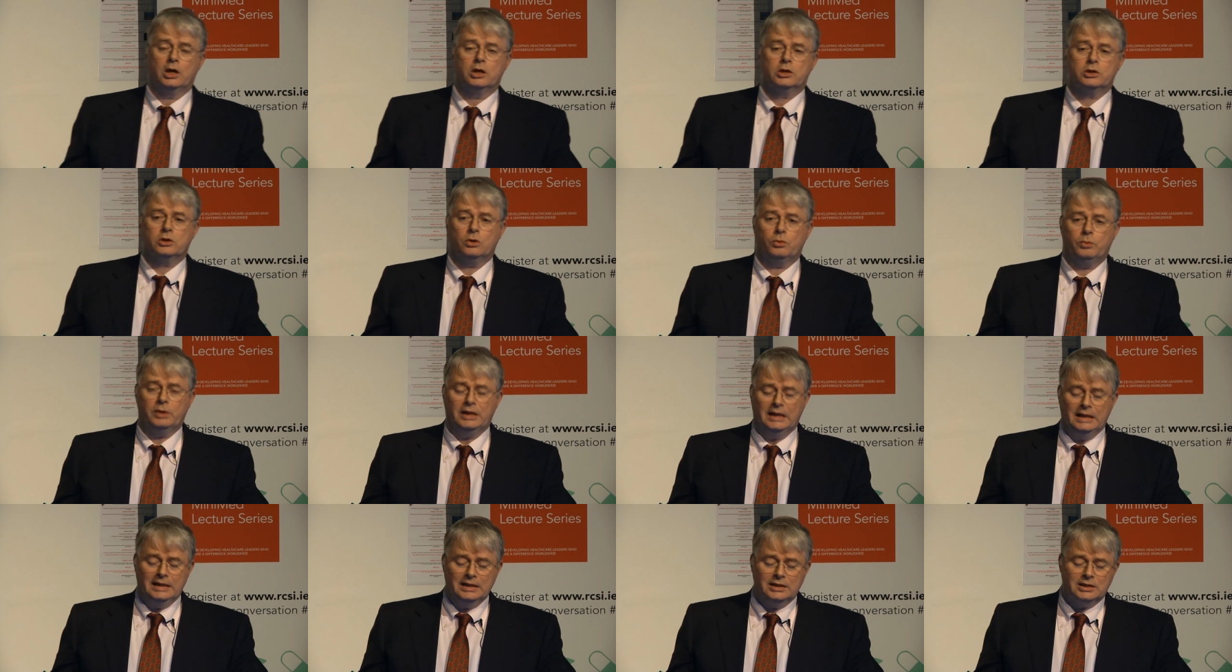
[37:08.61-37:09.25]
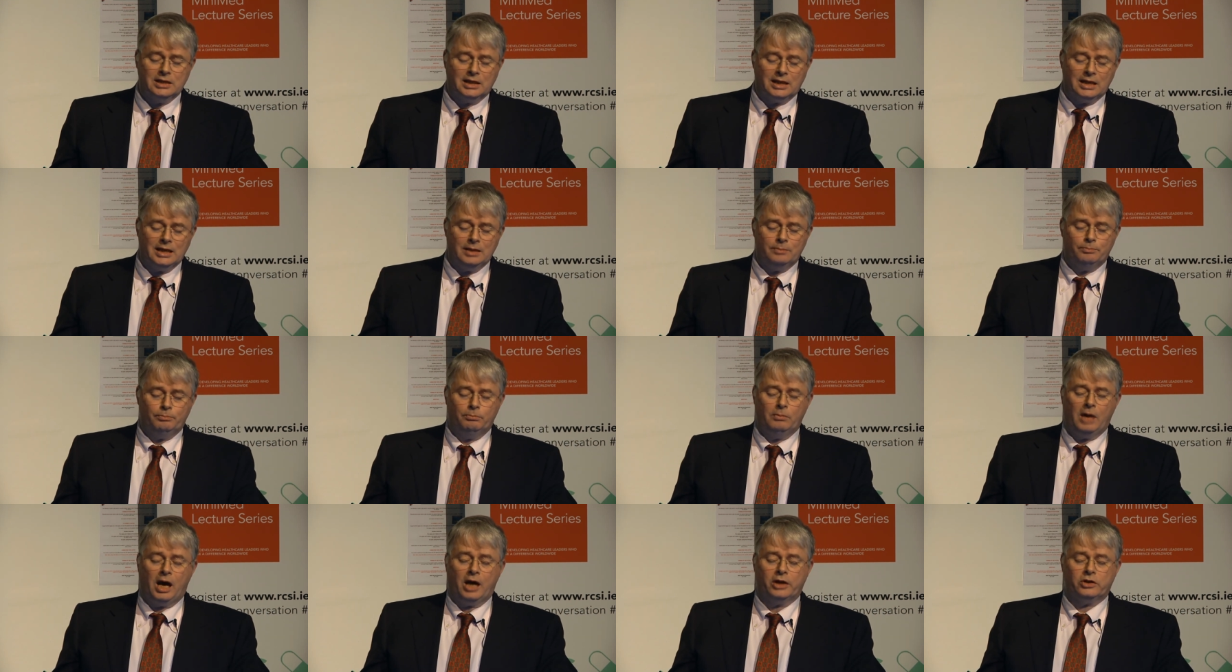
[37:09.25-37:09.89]
So we need to
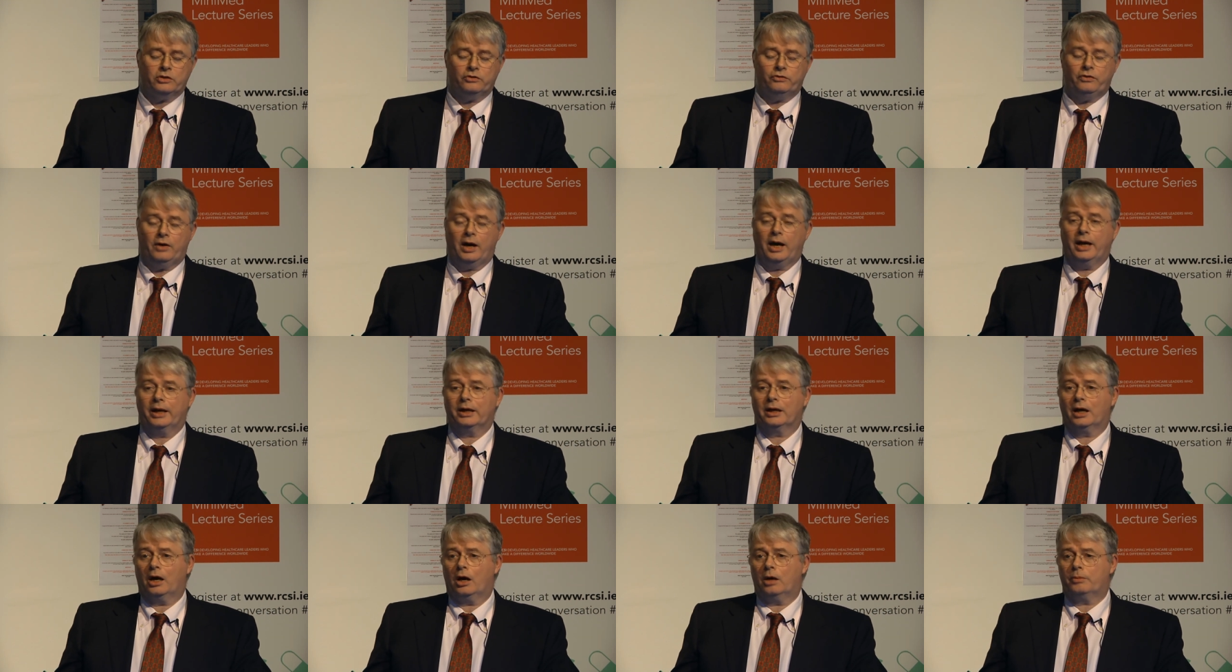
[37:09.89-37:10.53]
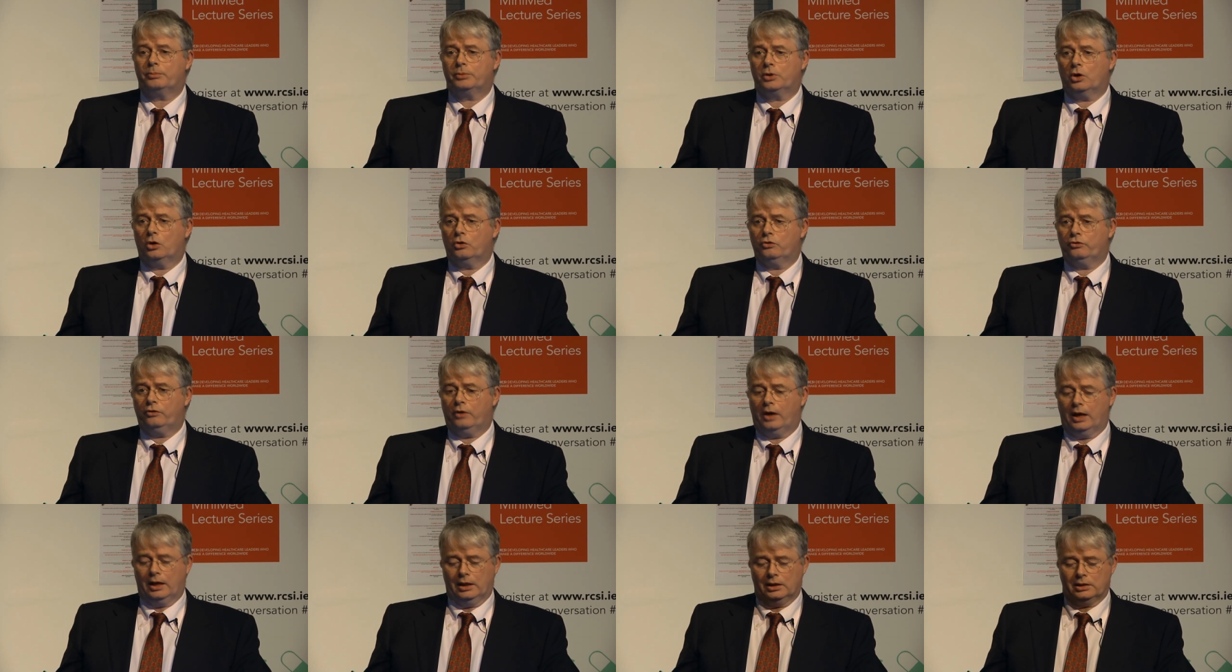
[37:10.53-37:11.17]
keep modifying our
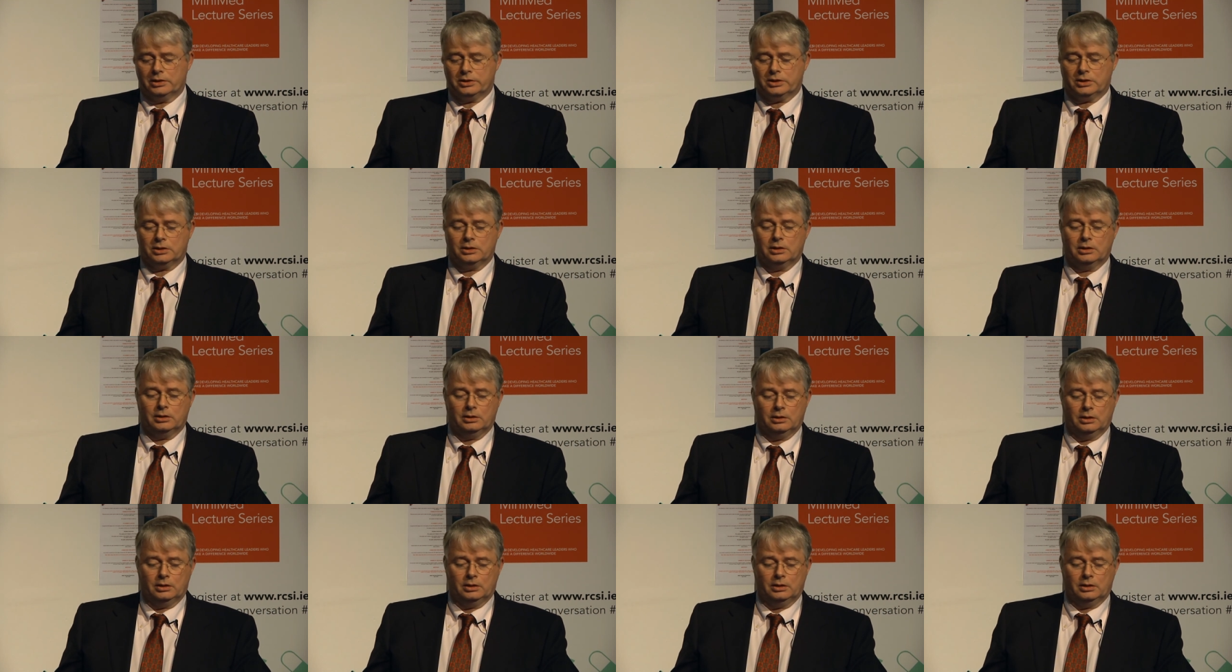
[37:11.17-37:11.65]
profiles